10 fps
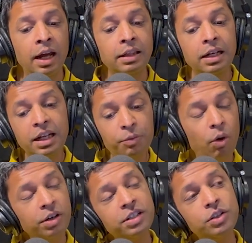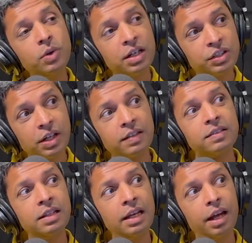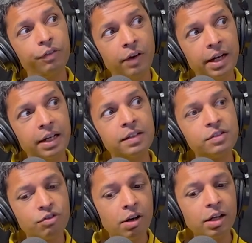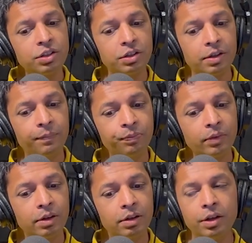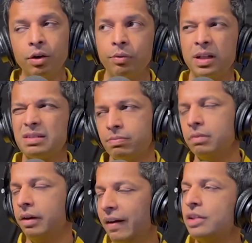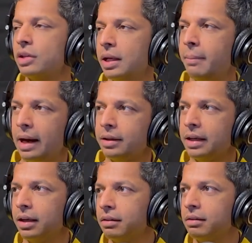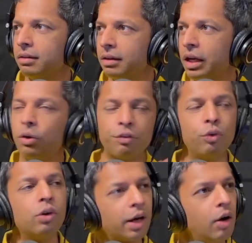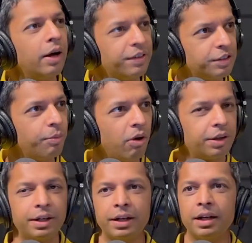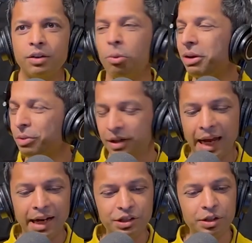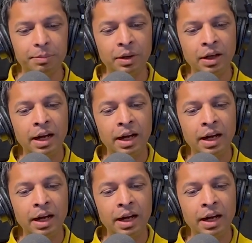Then he wanted to adjust the FIA structure, which eventually meant that he could fool around as he wanted and nobody would catch him.